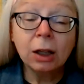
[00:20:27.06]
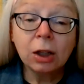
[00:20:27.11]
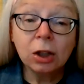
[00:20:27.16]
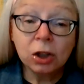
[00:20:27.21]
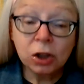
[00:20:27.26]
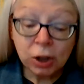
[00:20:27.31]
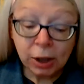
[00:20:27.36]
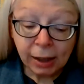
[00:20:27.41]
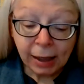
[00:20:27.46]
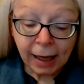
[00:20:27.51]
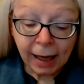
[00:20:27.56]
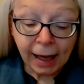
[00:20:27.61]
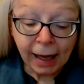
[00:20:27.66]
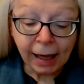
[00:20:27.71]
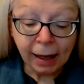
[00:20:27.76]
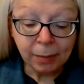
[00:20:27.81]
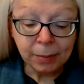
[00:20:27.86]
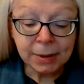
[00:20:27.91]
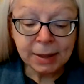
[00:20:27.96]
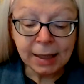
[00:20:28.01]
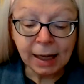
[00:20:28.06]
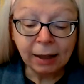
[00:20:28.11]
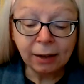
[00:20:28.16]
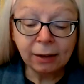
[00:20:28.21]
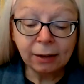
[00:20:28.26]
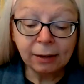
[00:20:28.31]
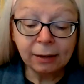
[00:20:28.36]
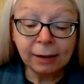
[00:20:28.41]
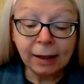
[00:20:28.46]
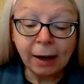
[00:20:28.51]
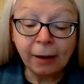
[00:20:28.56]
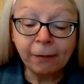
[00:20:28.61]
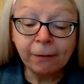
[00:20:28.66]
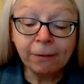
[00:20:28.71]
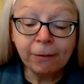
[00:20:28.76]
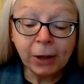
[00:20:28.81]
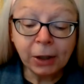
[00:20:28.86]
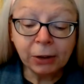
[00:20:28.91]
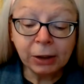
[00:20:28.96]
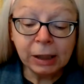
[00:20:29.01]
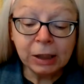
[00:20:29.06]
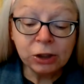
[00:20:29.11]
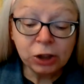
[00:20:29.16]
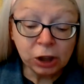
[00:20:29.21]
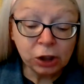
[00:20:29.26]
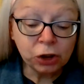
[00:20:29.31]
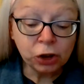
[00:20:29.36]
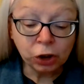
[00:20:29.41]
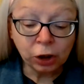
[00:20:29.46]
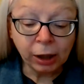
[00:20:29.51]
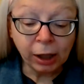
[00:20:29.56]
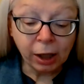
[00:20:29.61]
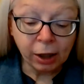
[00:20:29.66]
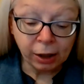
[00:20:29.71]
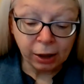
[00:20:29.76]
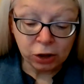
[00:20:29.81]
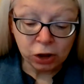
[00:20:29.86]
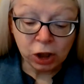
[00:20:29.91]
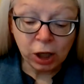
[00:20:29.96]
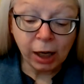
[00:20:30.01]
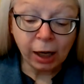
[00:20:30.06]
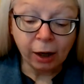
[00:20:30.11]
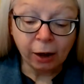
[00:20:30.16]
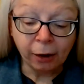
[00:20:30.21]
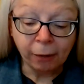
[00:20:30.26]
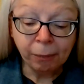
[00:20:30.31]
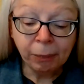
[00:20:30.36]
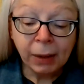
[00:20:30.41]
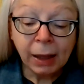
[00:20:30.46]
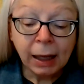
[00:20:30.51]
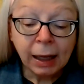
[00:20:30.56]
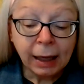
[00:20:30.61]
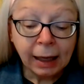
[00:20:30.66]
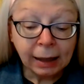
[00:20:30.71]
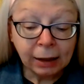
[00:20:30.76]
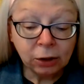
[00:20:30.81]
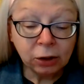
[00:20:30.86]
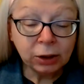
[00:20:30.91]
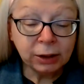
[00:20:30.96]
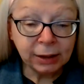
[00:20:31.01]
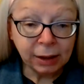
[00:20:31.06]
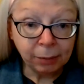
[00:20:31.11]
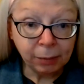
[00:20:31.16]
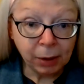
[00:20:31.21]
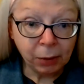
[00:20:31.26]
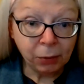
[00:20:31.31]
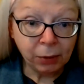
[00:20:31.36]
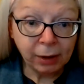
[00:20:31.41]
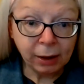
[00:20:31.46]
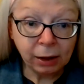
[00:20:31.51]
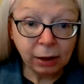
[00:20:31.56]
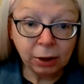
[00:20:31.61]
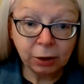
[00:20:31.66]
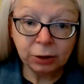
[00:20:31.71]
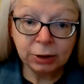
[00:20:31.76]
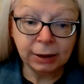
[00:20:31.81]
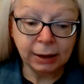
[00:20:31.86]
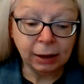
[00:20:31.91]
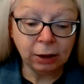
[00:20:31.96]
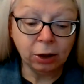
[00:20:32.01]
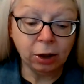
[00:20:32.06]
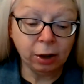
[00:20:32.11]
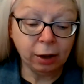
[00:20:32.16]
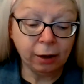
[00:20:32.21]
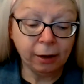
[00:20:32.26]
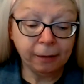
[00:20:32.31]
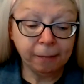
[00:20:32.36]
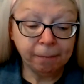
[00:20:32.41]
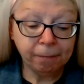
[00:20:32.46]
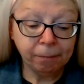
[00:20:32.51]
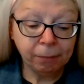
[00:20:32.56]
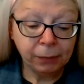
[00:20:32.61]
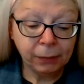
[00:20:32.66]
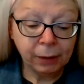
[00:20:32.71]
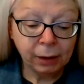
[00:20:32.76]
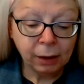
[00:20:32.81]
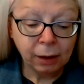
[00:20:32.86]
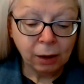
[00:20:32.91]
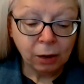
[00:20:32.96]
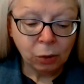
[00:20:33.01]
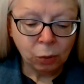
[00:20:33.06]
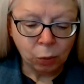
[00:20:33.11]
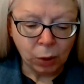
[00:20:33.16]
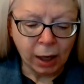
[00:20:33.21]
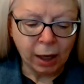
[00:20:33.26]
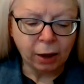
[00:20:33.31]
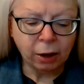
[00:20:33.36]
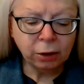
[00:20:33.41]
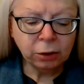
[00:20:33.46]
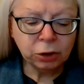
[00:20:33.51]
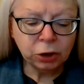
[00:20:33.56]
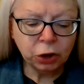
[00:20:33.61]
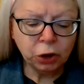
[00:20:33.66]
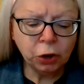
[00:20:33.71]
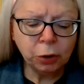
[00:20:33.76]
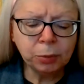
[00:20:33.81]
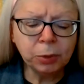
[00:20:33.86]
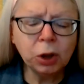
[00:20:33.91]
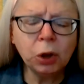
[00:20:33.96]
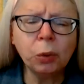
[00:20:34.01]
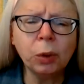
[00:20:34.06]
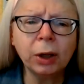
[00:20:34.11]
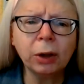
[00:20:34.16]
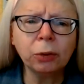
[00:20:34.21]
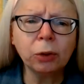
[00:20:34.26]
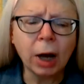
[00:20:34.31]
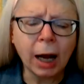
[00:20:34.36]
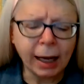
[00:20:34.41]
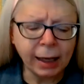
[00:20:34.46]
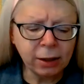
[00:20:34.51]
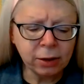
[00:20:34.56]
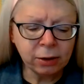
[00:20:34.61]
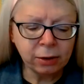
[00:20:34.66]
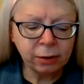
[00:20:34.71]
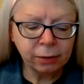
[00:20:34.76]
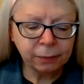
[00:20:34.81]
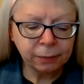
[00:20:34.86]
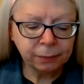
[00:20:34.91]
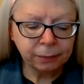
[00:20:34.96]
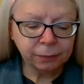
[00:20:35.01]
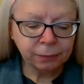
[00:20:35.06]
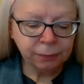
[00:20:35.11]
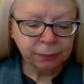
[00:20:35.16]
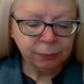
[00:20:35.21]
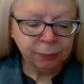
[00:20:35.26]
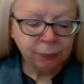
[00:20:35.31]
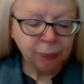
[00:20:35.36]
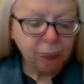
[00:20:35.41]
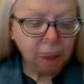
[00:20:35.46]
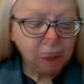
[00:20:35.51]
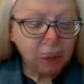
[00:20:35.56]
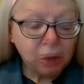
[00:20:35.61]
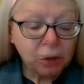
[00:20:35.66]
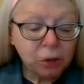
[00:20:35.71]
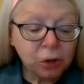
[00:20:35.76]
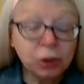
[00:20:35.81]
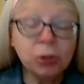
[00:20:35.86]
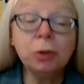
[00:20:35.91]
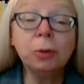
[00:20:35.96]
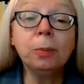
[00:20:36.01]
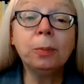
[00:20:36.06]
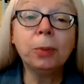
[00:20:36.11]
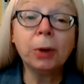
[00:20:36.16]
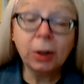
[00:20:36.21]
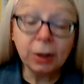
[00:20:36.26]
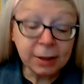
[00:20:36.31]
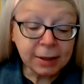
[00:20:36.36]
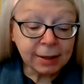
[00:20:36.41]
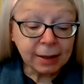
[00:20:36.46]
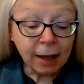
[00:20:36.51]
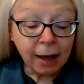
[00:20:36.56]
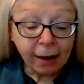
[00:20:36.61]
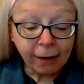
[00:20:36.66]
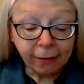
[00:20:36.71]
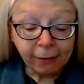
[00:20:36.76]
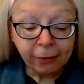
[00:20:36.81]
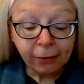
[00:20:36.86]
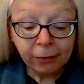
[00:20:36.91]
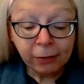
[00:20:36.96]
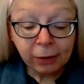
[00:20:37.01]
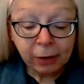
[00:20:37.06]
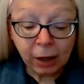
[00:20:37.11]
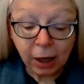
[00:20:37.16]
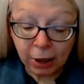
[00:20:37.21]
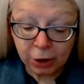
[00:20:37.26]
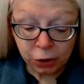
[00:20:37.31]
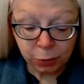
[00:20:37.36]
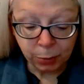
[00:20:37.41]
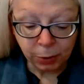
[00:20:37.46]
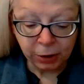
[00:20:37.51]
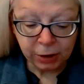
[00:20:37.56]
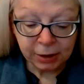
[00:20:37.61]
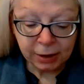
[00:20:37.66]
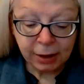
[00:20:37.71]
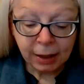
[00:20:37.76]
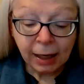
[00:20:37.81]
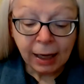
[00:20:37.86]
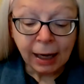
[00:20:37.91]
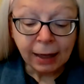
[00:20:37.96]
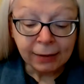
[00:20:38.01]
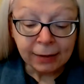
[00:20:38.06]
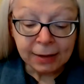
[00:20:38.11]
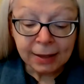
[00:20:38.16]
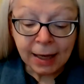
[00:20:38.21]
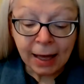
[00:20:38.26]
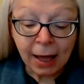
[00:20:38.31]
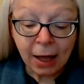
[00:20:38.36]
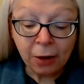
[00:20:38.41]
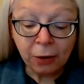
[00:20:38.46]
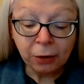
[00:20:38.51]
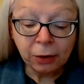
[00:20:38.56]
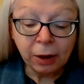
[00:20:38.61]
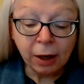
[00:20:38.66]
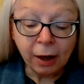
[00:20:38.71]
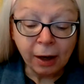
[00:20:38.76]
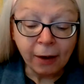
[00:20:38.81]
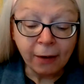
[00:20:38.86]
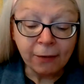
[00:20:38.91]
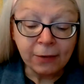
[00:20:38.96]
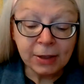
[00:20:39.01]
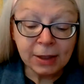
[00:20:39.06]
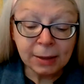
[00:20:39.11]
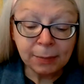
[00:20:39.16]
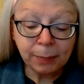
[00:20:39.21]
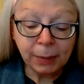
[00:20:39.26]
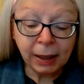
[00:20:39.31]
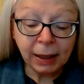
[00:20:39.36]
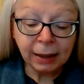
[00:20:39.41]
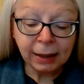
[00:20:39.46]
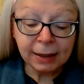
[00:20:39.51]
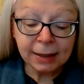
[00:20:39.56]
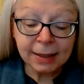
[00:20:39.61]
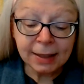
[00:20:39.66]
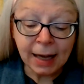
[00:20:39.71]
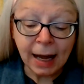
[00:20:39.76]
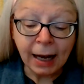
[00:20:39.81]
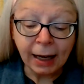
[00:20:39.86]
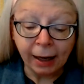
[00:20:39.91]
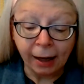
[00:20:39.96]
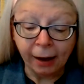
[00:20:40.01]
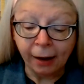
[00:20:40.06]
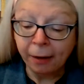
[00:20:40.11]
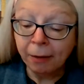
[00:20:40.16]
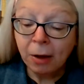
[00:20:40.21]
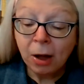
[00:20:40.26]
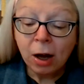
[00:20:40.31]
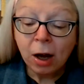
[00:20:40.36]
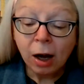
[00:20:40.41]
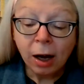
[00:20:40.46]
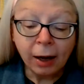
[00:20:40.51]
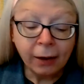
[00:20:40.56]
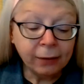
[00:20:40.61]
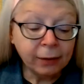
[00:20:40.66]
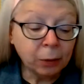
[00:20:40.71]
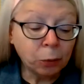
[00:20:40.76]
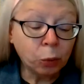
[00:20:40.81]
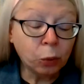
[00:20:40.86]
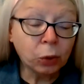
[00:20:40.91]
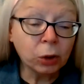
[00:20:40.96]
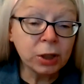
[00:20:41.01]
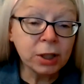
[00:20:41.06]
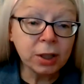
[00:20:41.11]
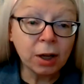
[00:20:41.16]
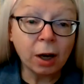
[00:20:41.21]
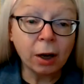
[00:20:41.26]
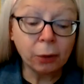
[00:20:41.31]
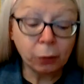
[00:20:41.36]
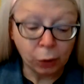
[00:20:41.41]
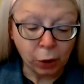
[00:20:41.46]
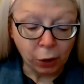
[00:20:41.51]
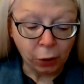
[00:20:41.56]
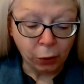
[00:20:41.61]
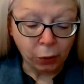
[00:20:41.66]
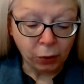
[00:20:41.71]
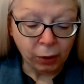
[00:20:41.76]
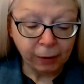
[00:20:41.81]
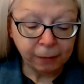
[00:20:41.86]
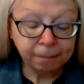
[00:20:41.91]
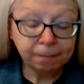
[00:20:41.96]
She came, sat down very gingerly on a chair, and looked at me with a guilty look. Well, to whom do you want to write? To Boleslav Koshput, at the town of Spielitsana on the Warsaw Road.